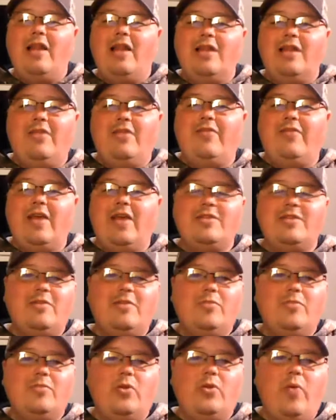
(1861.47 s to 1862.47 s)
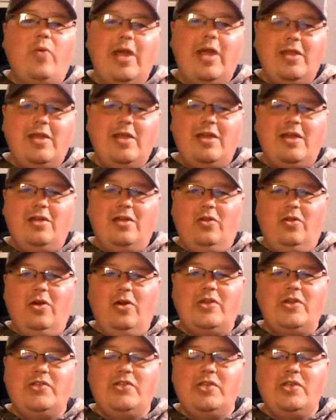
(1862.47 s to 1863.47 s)
the Phantom the way that it
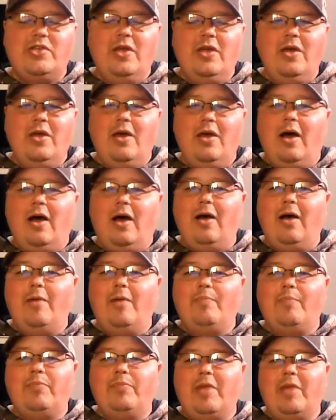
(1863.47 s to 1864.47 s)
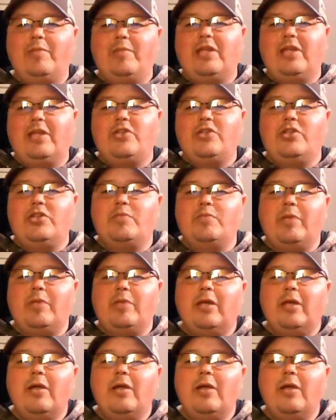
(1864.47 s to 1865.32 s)
looks. But that's just me.